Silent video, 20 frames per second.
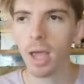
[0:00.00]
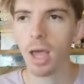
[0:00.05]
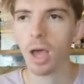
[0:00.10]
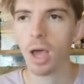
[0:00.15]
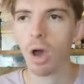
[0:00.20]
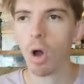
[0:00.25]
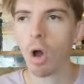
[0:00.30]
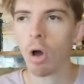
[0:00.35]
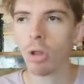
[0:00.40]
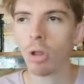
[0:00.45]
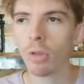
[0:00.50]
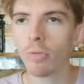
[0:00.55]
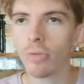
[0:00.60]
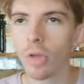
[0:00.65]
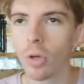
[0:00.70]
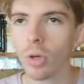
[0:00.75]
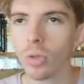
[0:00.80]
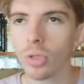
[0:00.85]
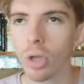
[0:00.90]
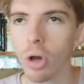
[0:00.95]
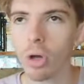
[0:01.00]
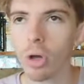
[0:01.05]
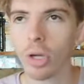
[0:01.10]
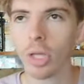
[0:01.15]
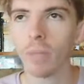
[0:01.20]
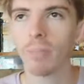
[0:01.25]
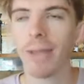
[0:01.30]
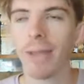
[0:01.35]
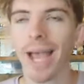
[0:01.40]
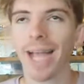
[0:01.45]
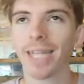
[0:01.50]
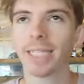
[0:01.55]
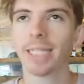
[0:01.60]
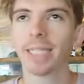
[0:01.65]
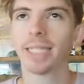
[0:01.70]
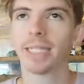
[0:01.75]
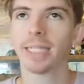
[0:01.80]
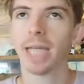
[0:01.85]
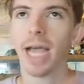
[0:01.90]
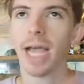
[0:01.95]
All of those harken back to
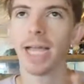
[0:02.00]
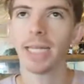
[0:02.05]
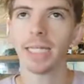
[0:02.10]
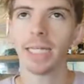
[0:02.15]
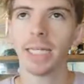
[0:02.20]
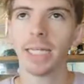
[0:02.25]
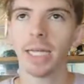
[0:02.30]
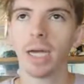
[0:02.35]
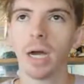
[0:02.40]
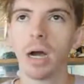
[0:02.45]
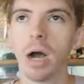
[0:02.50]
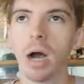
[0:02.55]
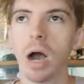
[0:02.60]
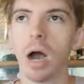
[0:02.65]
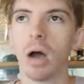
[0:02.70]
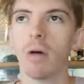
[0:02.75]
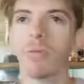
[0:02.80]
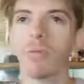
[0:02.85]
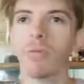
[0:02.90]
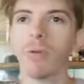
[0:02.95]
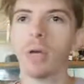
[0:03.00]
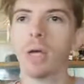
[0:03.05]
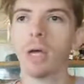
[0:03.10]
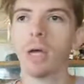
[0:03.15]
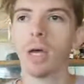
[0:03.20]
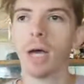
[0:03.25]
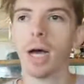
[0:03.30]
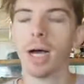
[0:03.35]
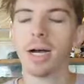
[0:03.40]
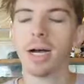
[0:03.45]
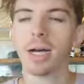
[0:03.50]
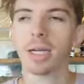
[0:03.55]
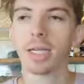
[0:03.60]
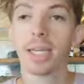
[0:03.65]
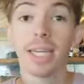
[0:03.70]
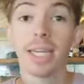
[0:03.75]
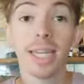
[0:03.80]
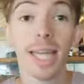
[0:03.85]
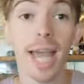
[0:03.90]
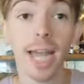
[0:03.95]
this idea of uh,
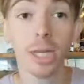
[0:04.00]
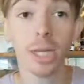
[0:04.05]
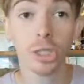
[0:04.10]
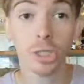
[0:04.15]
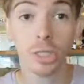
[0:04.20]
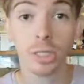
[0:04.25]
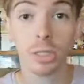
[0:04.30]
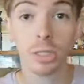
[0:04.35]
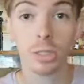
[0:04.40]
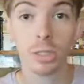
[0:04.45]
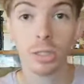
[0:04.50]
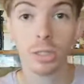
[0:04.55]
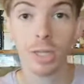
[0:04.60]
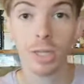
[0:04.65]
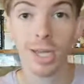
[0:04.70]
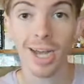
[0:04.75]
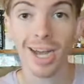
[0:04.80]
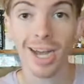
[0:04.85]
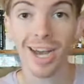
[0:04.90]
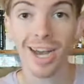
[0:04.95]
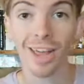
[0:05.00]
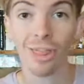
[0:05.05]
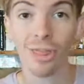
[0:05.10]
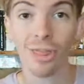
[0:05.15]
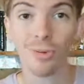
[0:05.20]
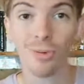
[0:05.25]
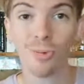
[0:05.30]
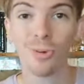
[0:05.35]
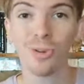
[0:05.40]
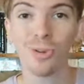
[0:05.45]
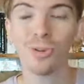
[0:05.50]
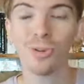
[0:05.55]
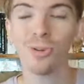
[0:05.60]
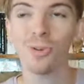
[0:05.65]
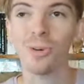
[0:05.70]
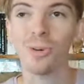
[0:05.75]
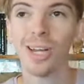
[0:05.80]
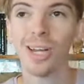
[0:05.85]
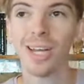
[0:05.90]
connection uh, through